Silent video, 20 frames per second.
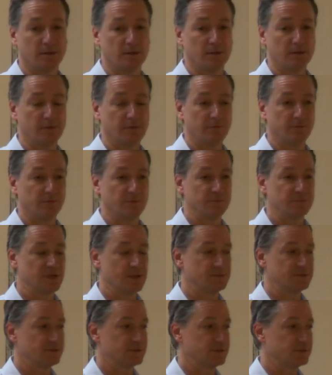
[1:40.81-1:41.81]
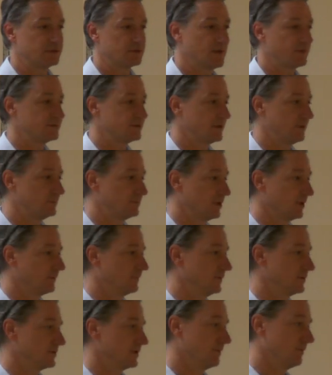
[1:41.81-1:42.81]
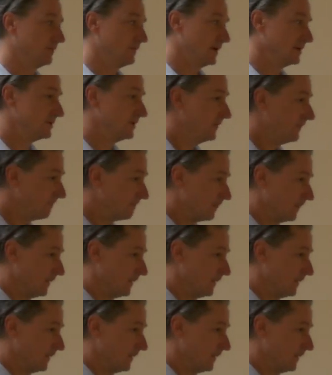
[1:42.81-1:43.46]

Uh, it's, sometimes it's a tough subject for some of us.